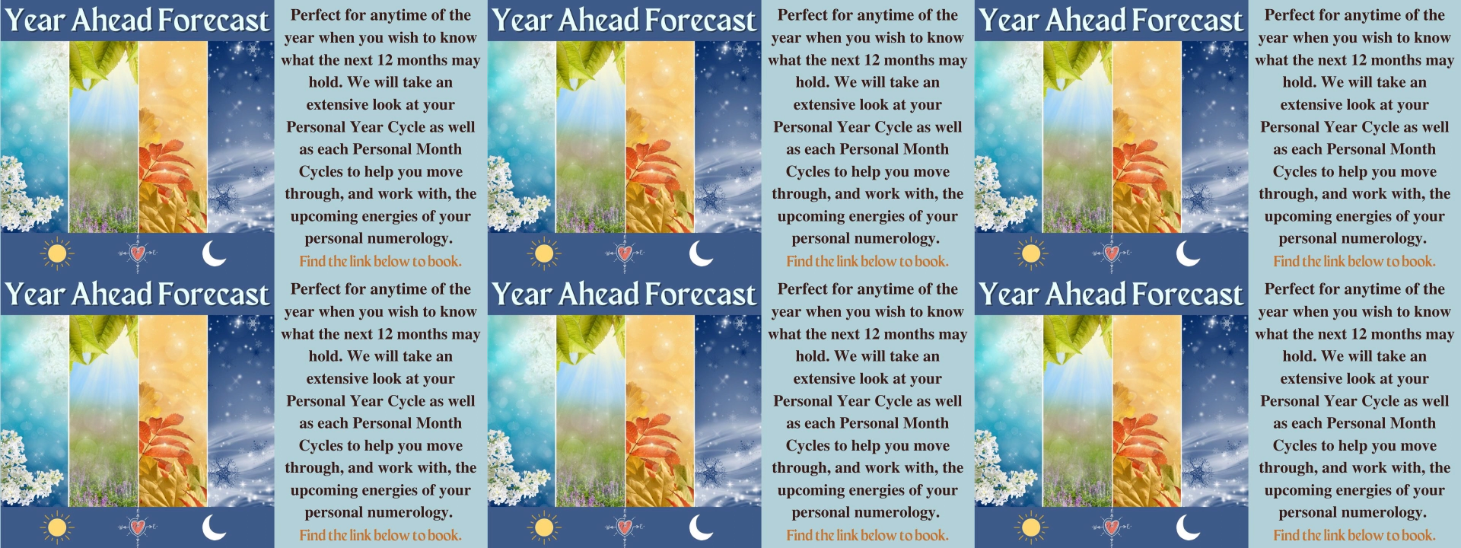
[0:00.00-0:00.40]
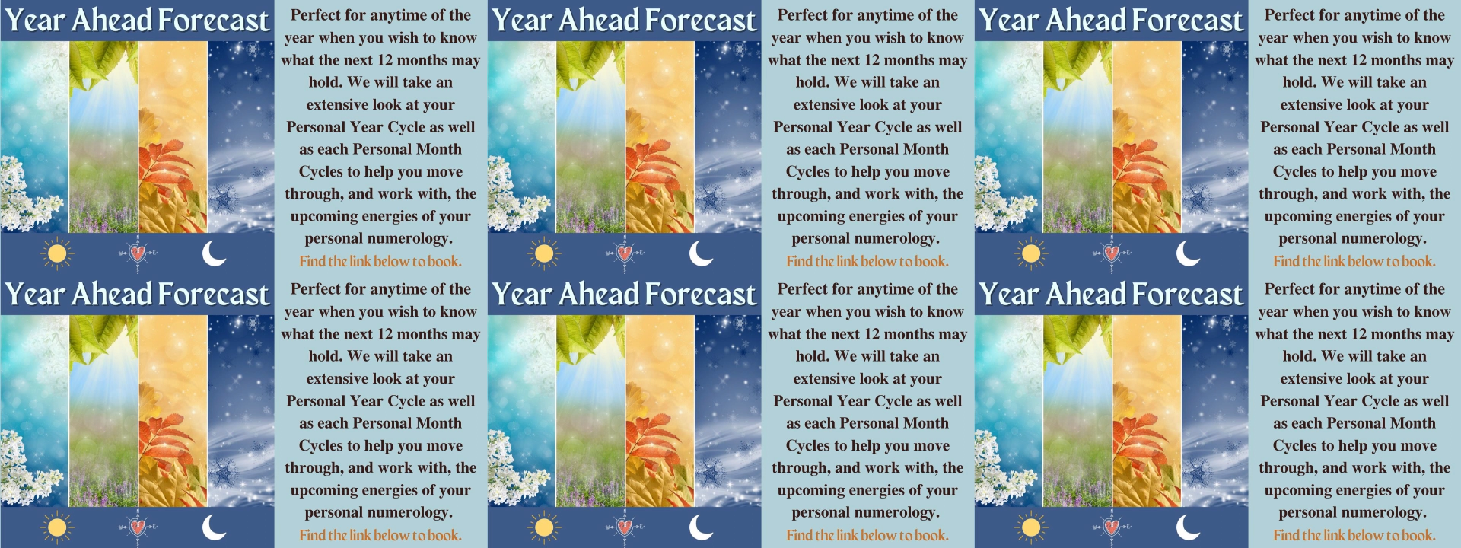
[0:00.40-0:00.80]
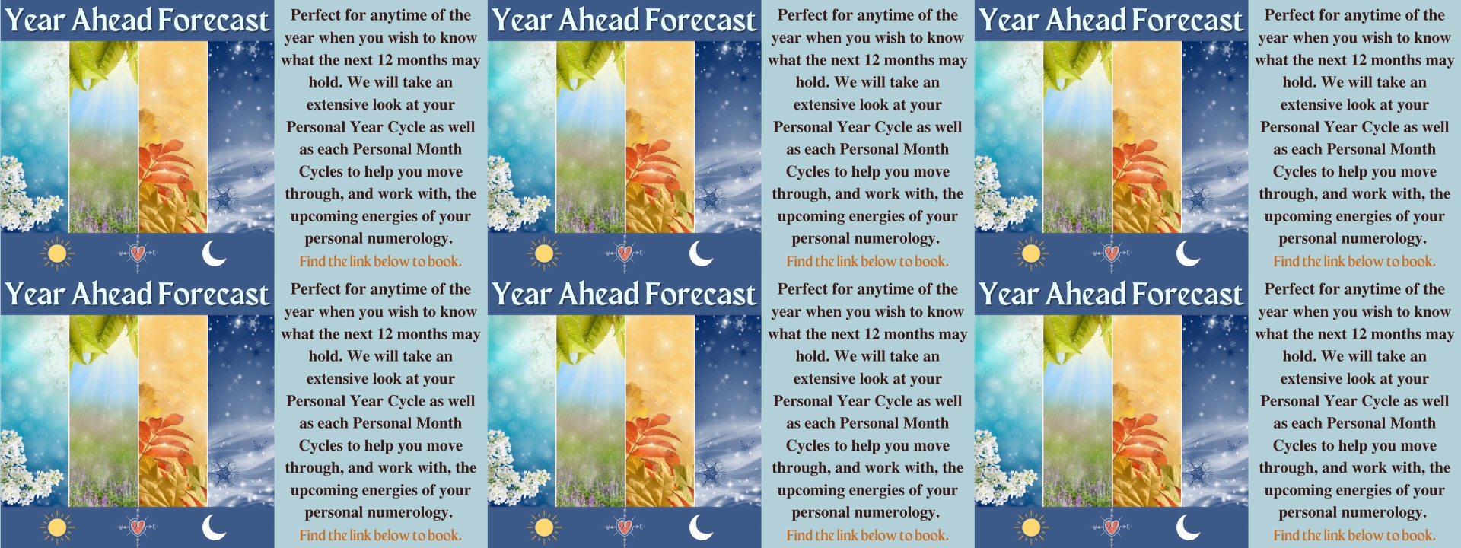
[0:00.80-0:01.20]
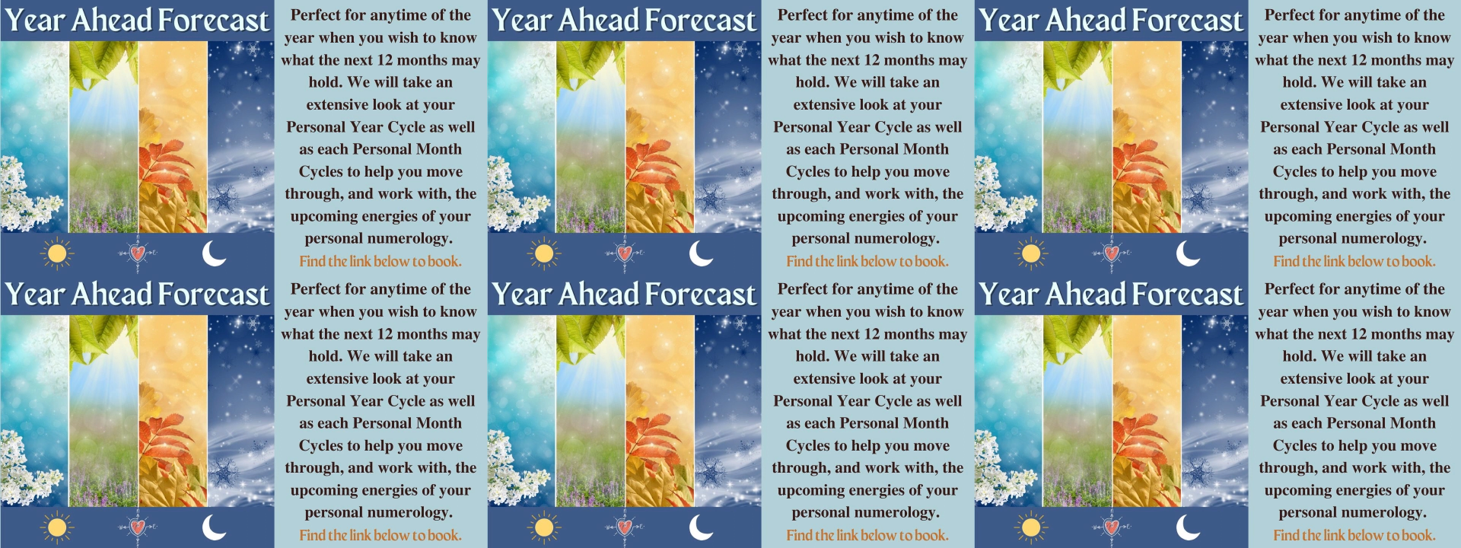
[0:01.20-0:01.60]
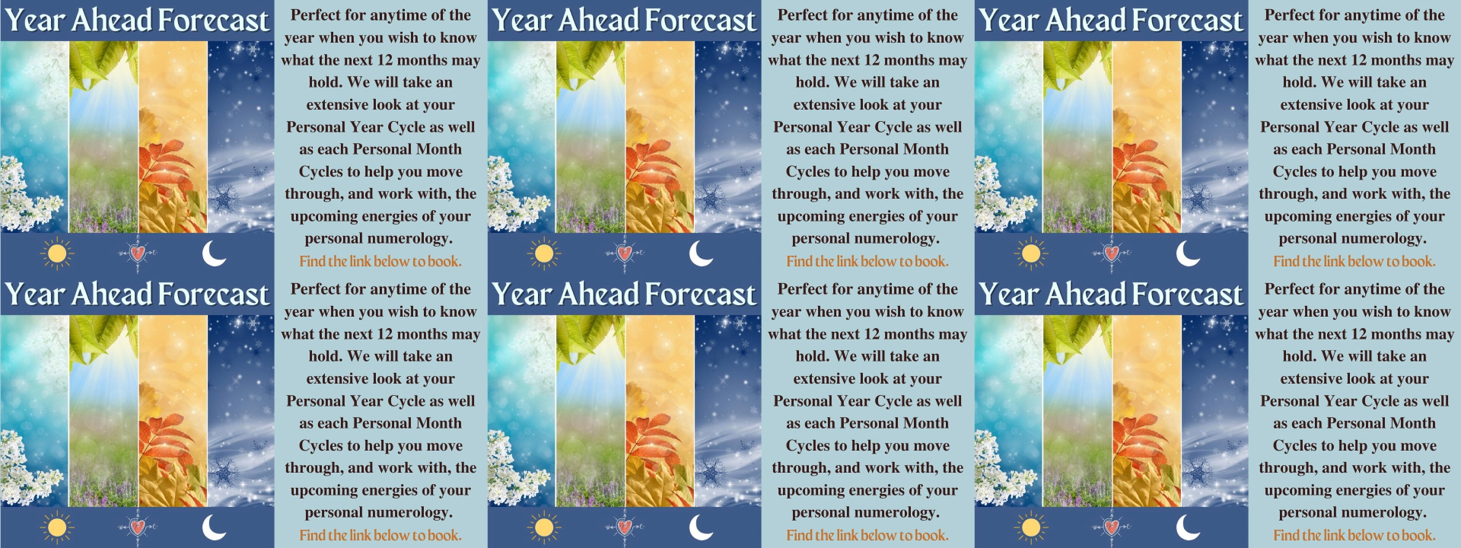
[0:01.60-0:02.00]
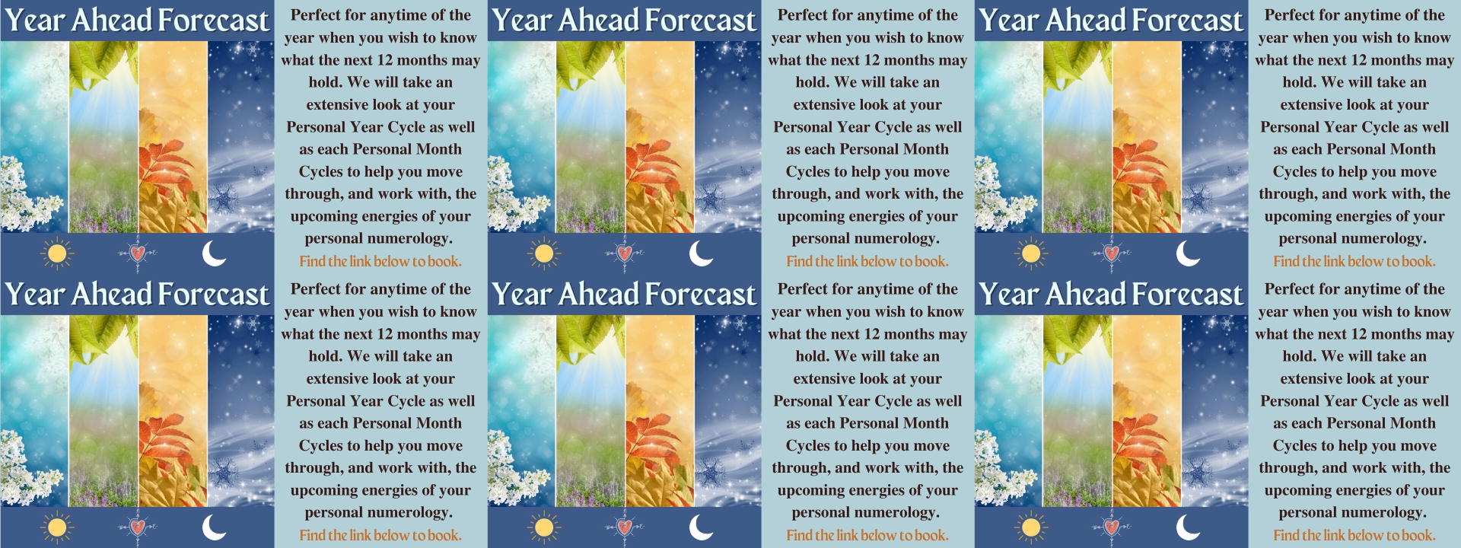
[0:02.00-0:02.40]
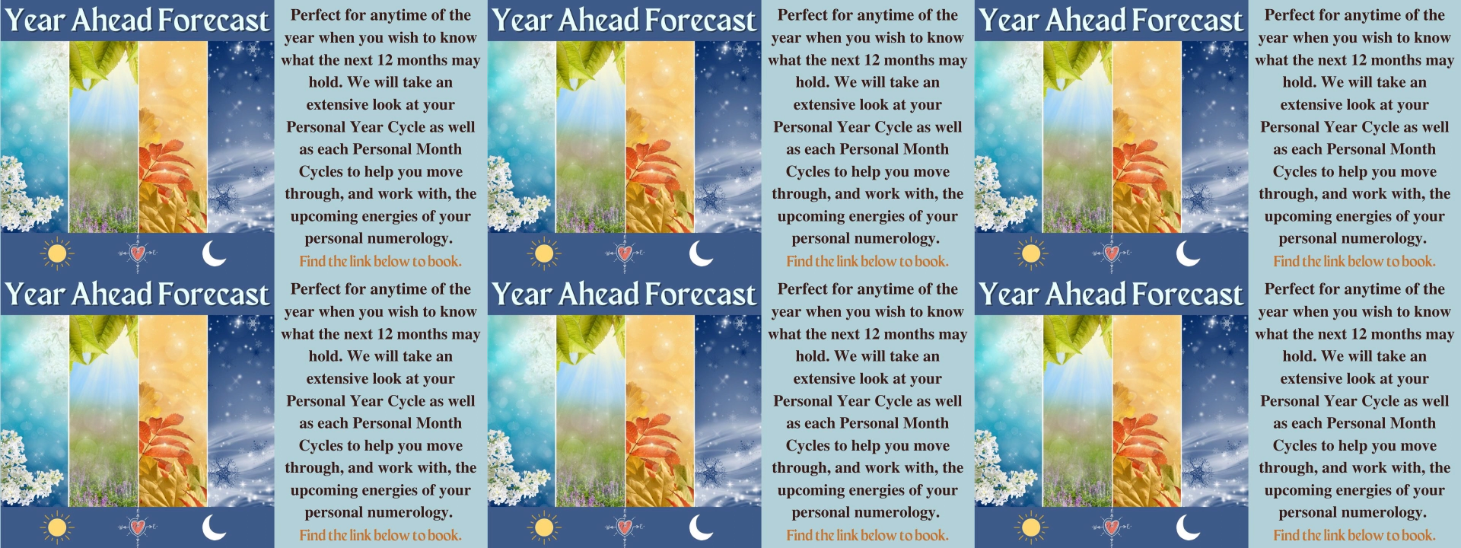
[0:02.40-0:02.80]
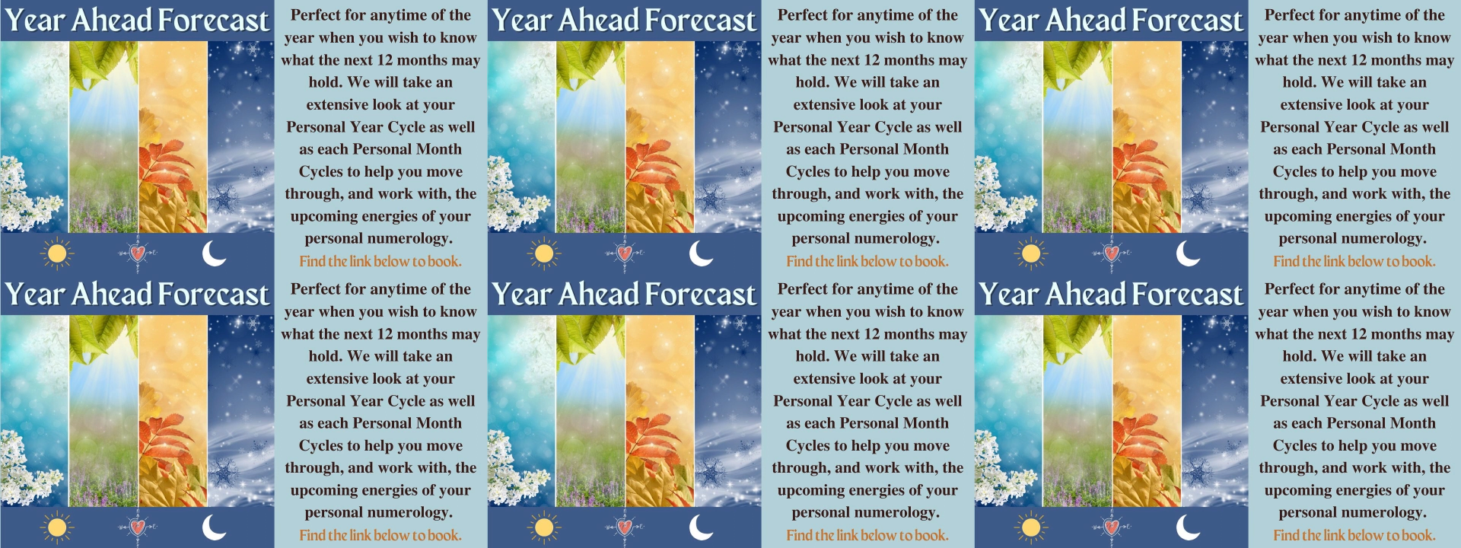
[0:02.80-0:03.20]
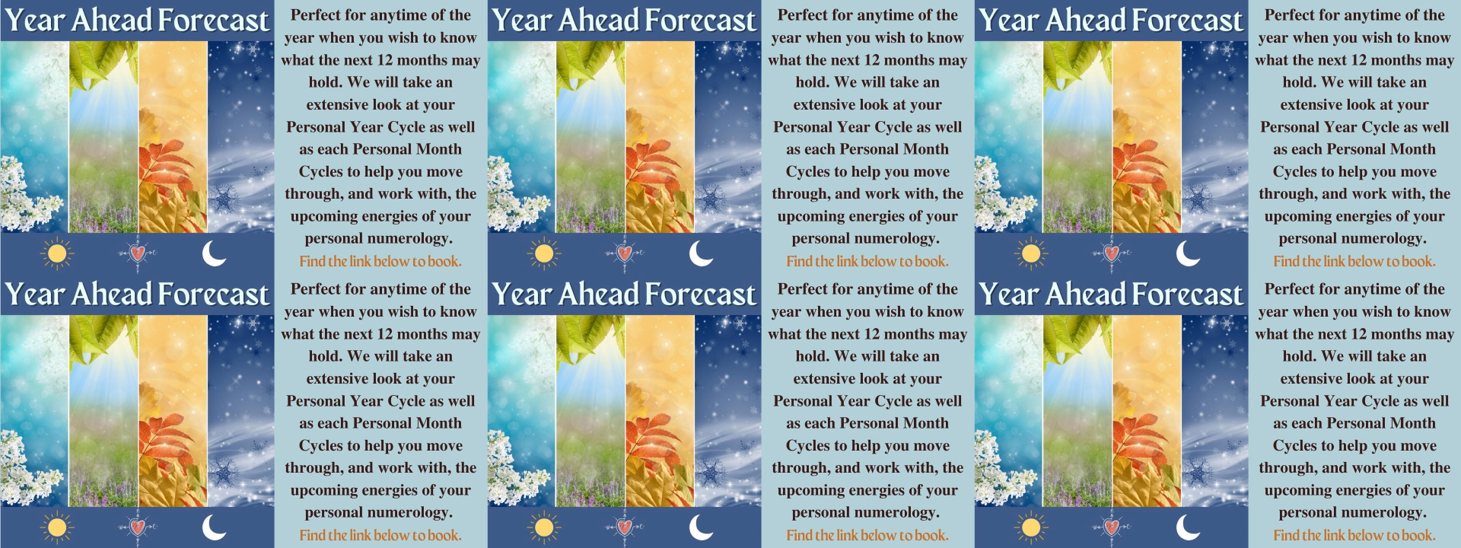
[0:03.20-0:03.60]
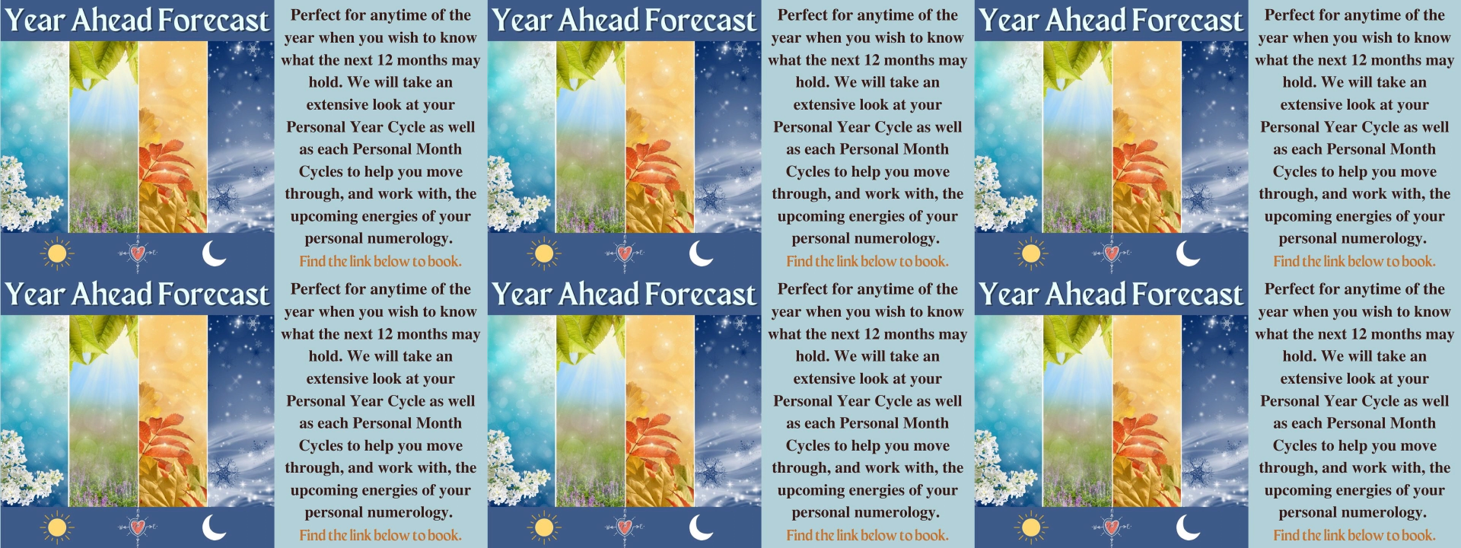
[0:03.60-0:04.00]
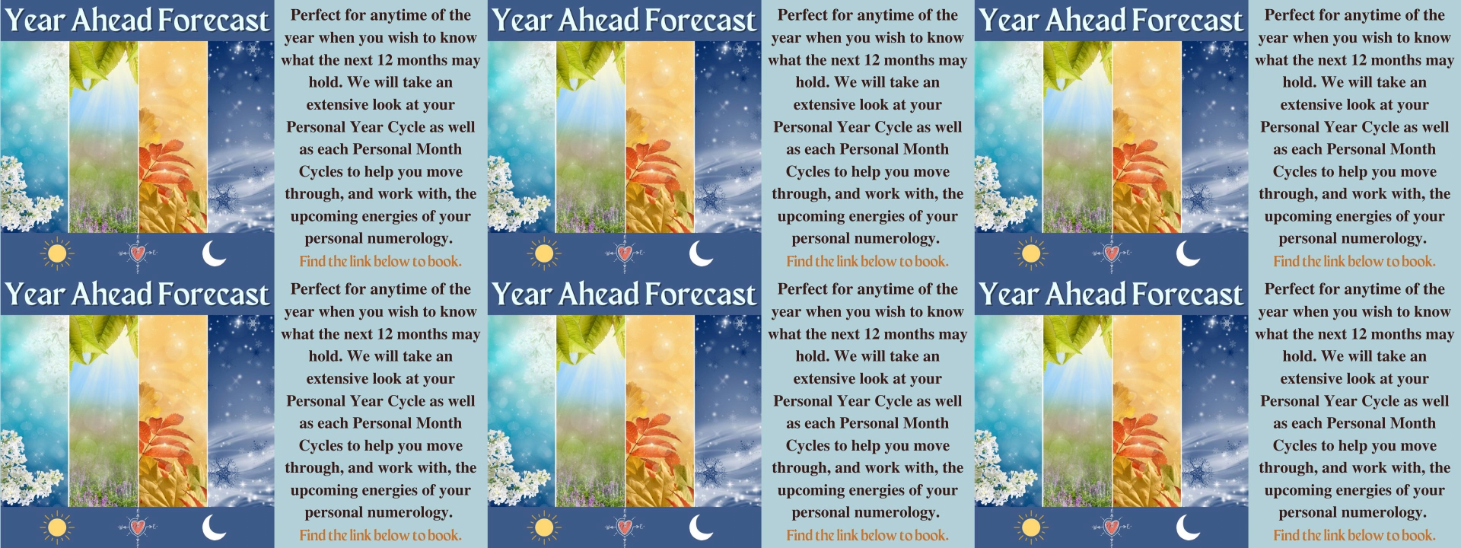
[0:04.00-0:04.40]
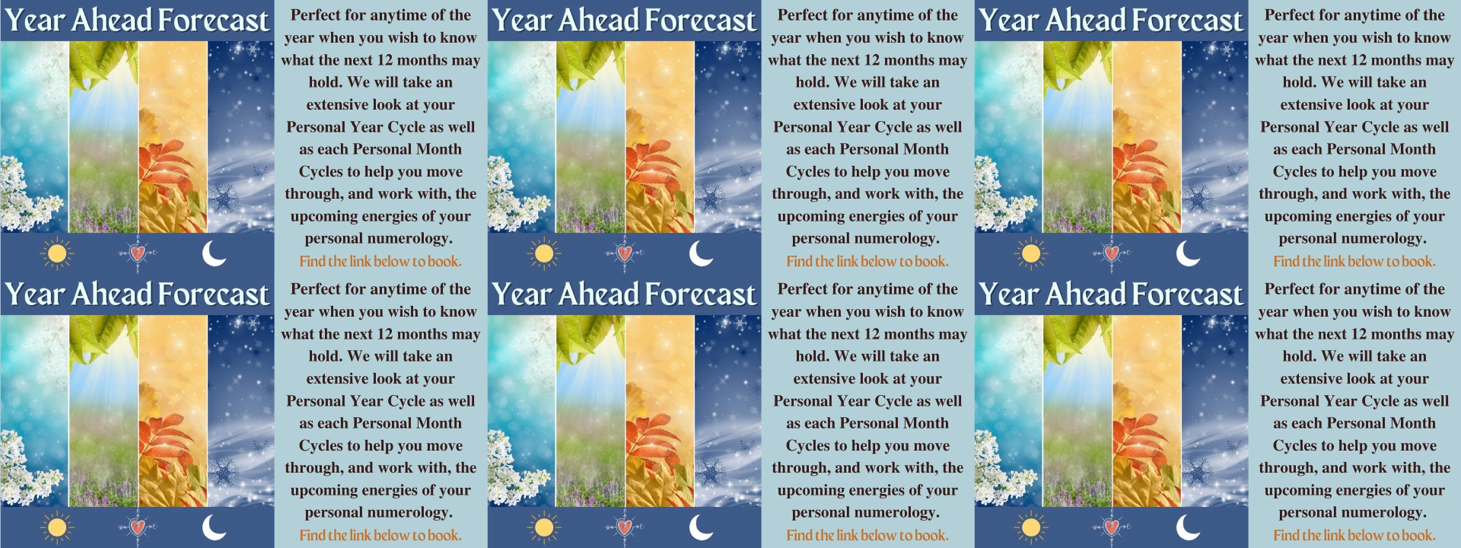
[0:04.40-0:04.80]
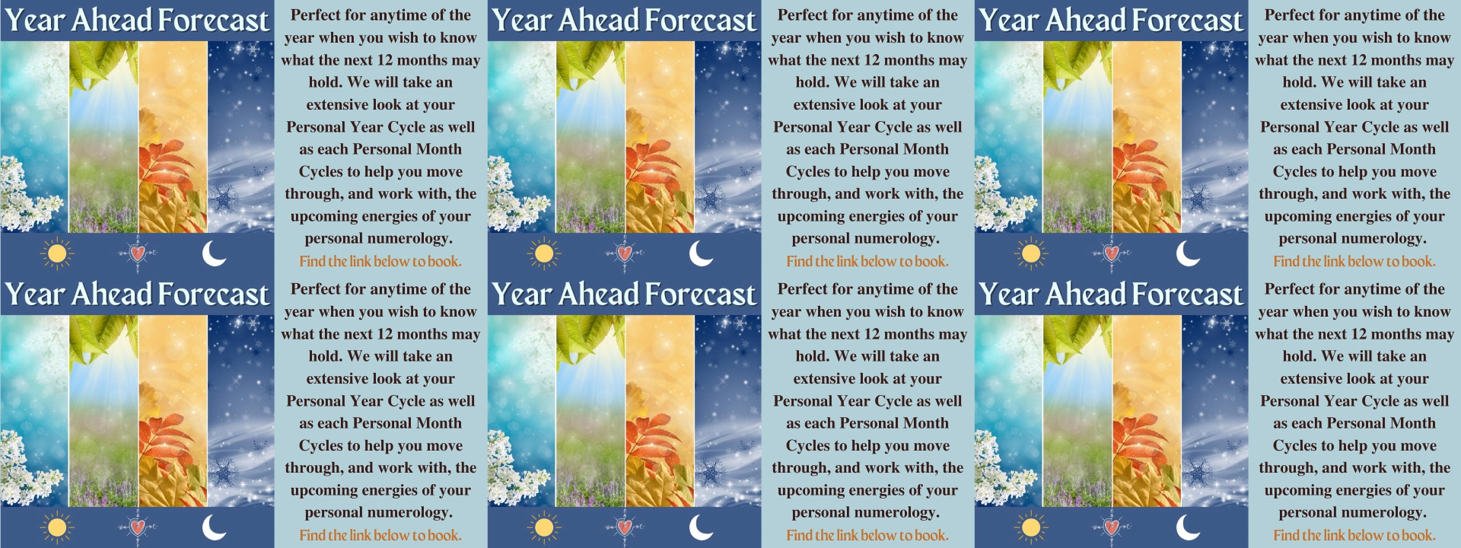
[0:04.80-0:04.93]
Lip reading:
No face is visible, so there are no lips to read.